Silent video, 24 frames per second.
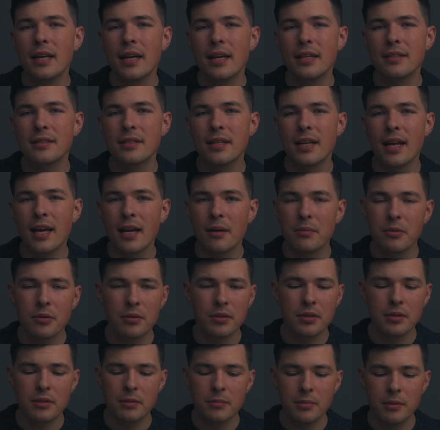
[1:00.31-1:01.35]
and today I'm
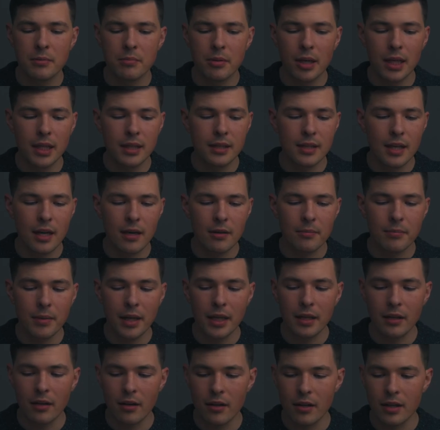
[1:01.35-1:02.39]
going to be breaking down my
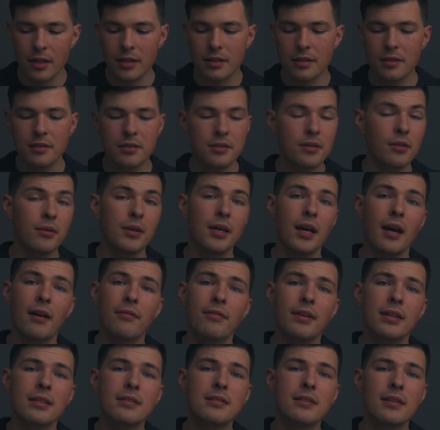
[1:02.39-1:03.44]
current Sony
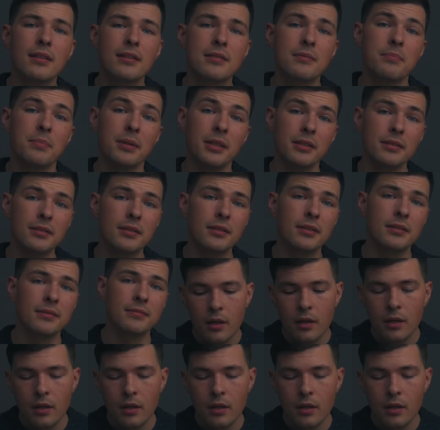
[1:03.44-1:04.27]
FX6 build.